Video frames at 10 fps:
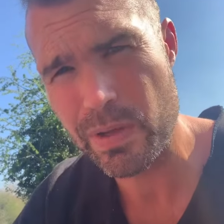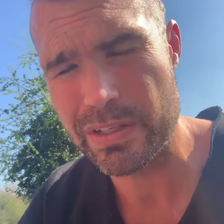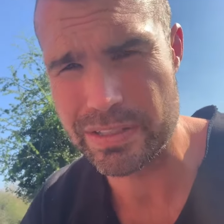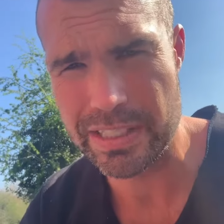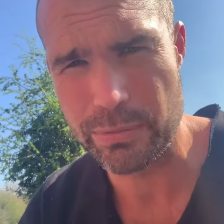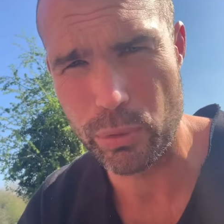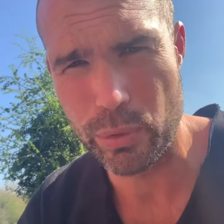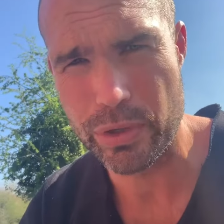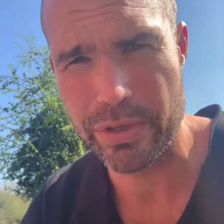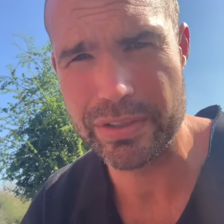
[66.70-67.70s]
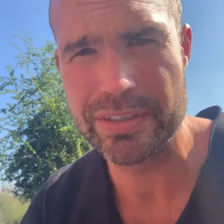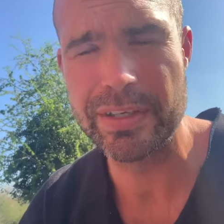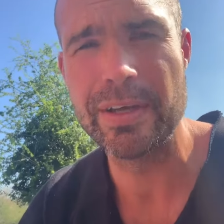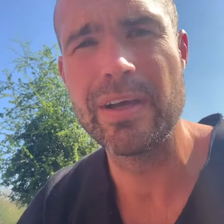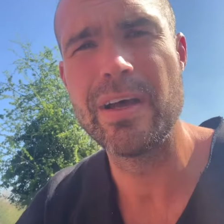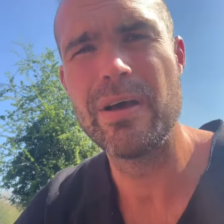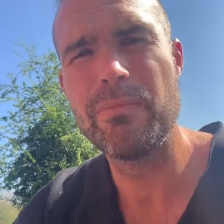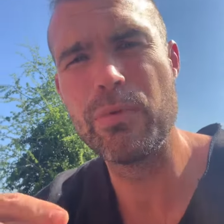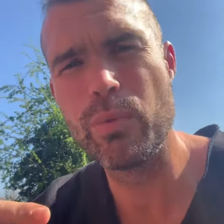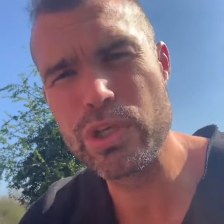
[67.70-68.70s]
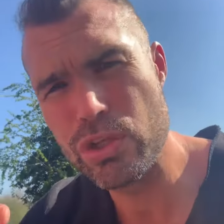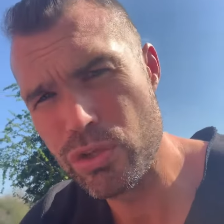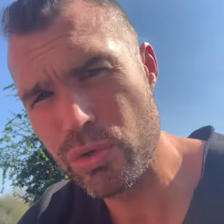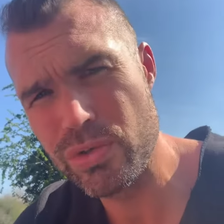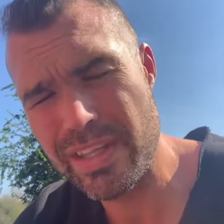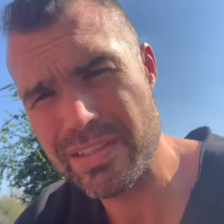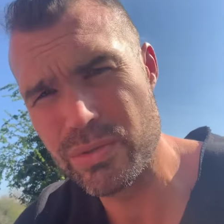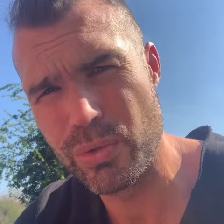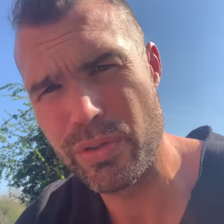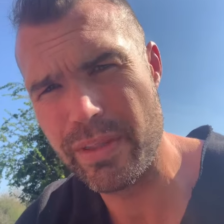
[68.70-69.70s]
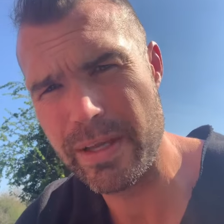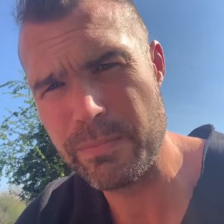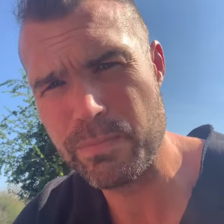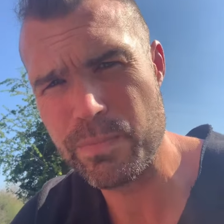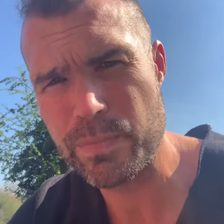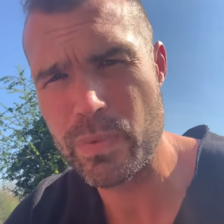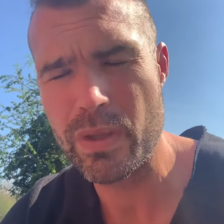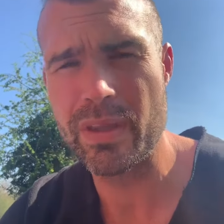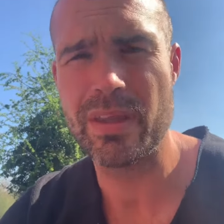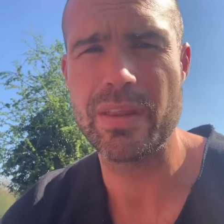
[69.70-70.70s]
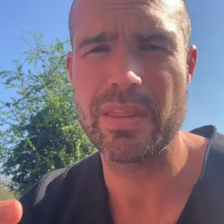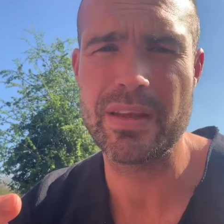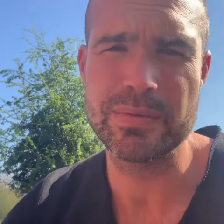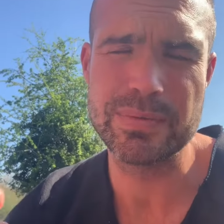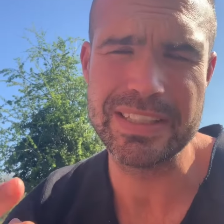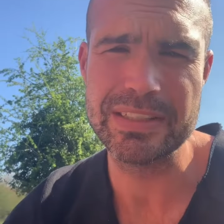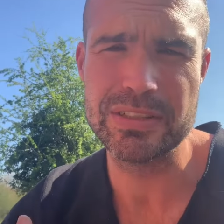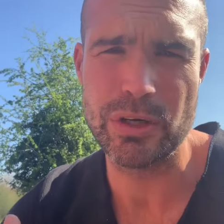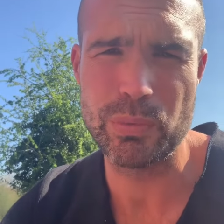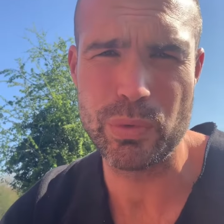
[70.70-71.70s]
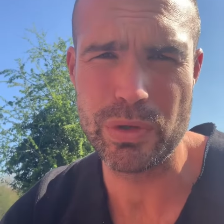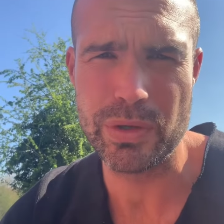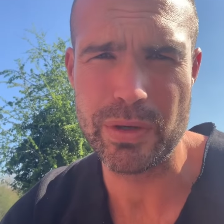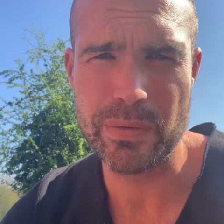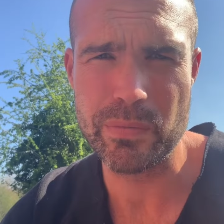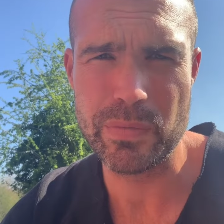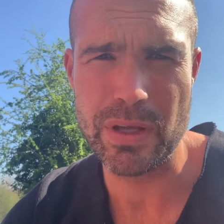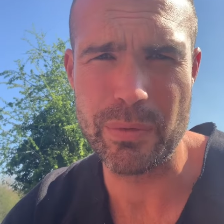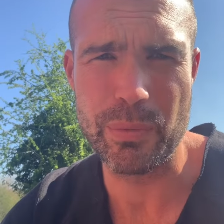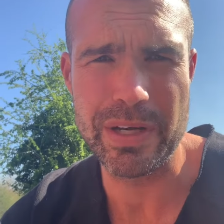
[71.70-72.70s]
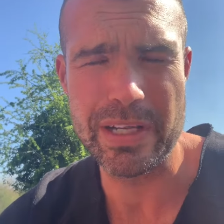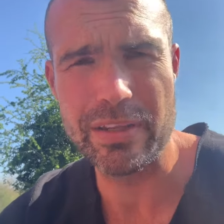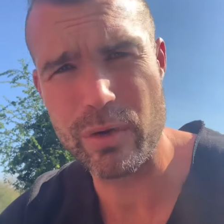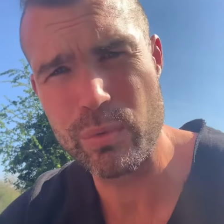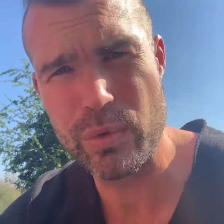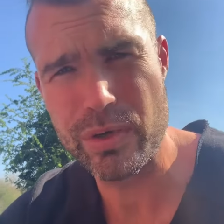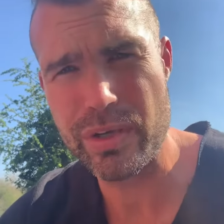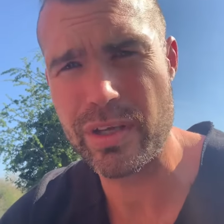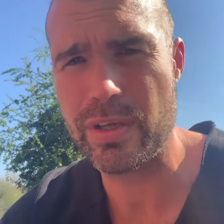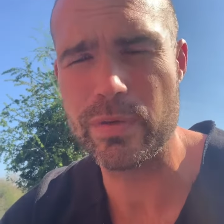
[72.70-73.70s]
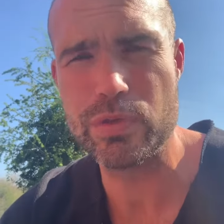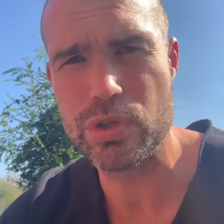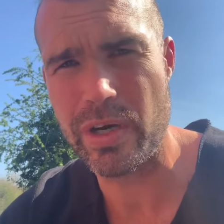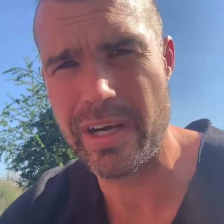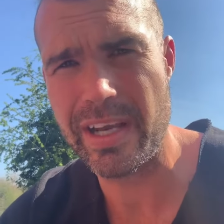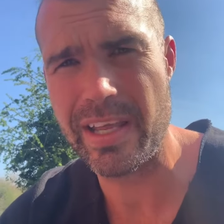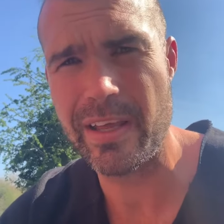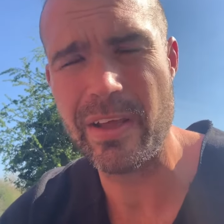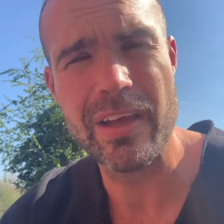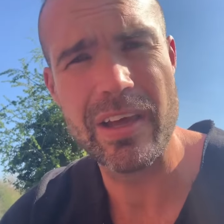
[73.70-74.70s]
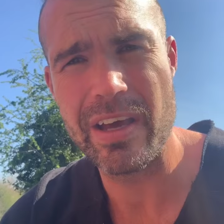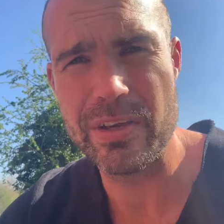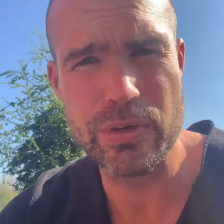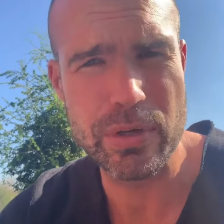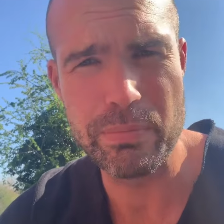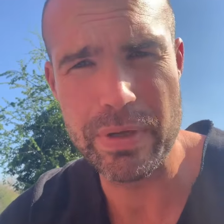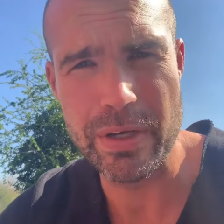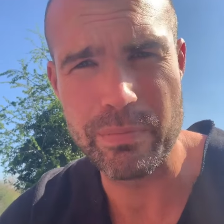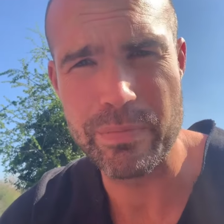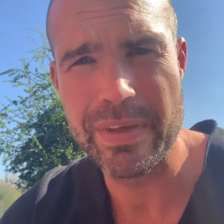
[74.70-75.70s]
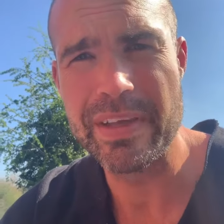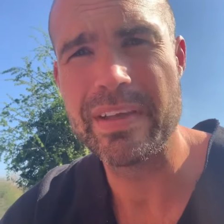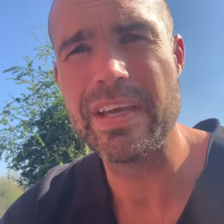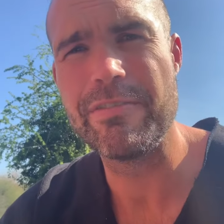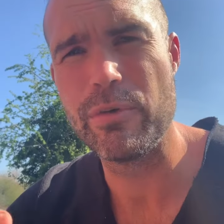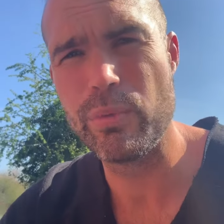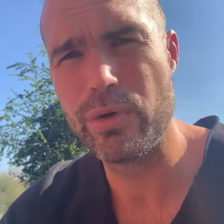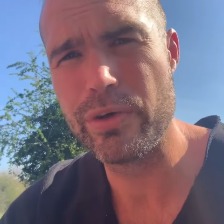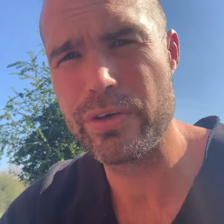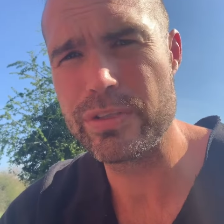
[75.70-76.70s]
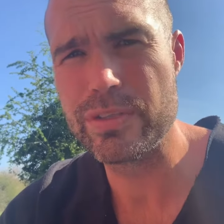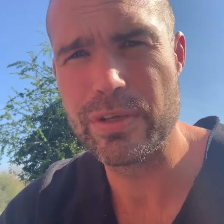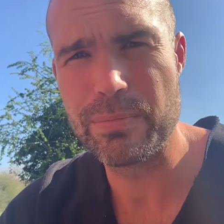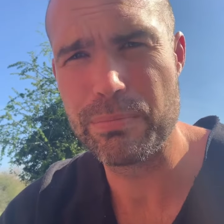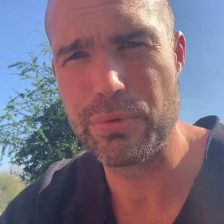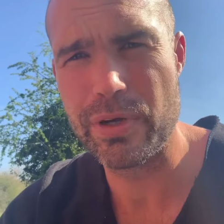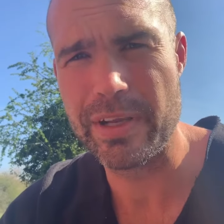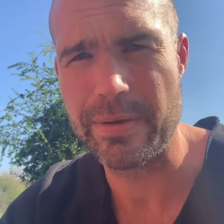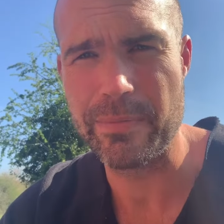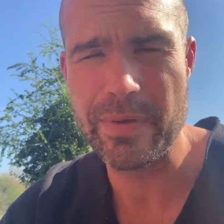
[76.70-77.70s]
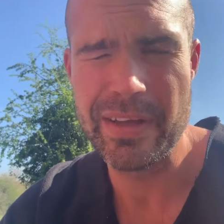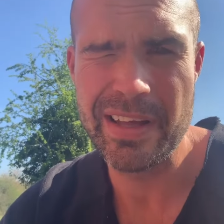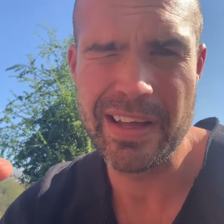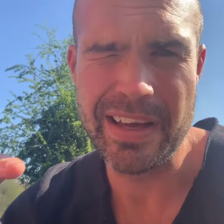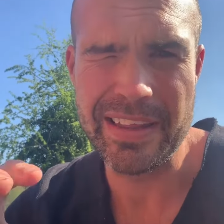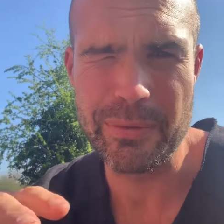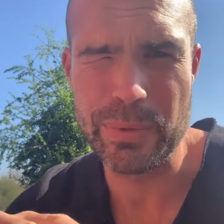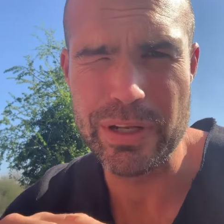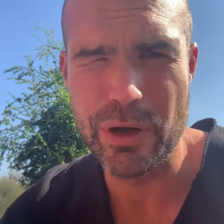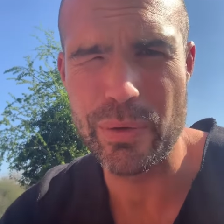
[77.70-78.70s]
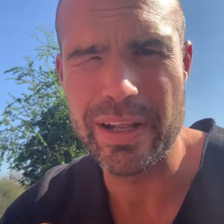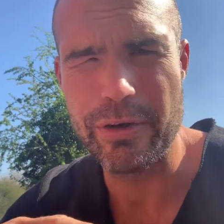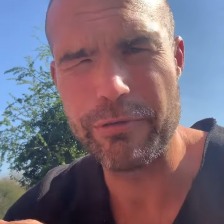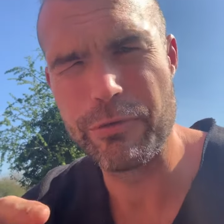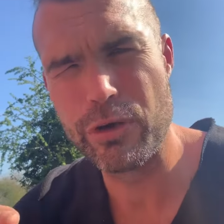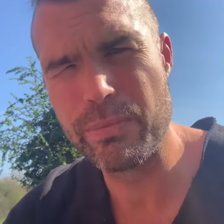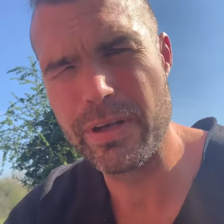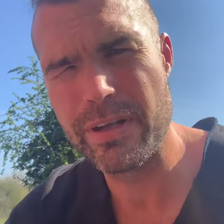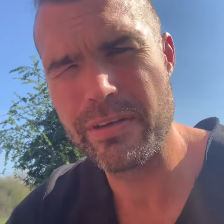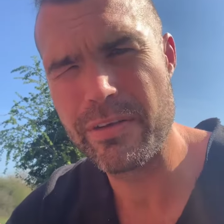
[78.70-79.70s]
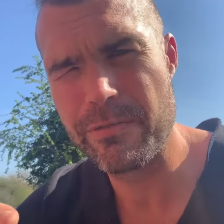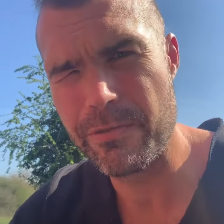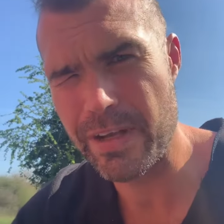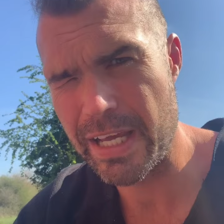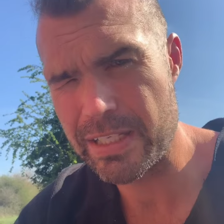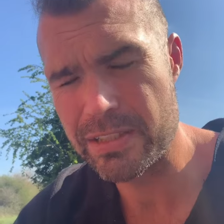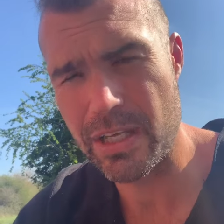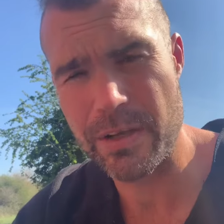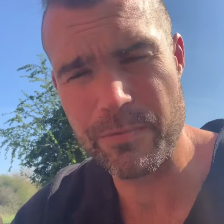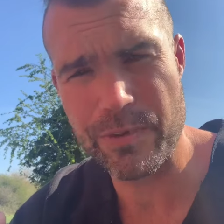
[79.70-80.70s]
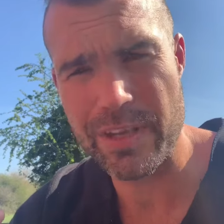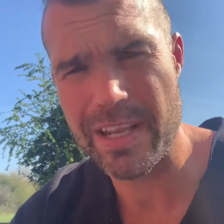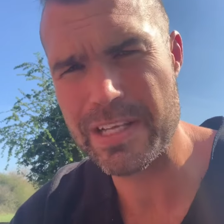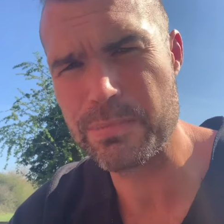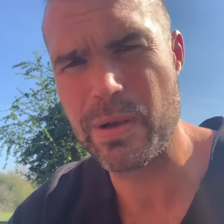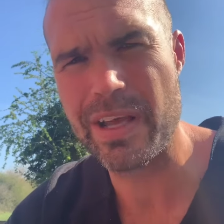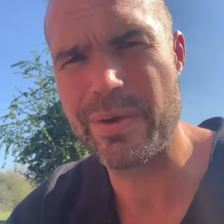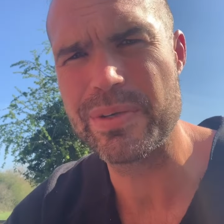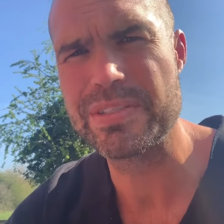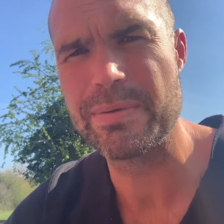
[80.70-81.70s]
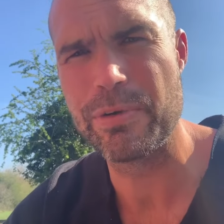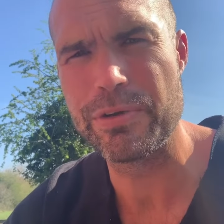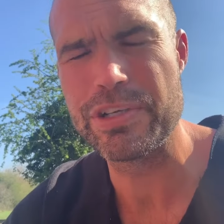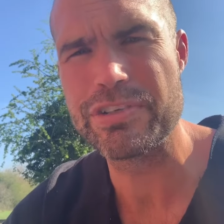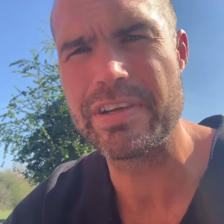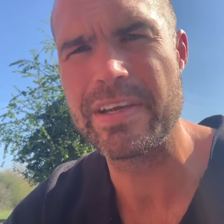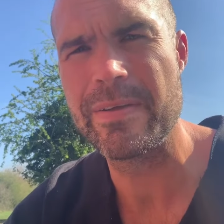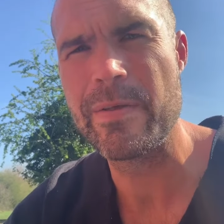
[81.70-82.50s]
and see what works. But when you do this sort of thing, some things don't work. And when they don't work, you've tried it and you can bin them. If it works, brilliant. And then we know a little formula for next time for the next player who has similar injury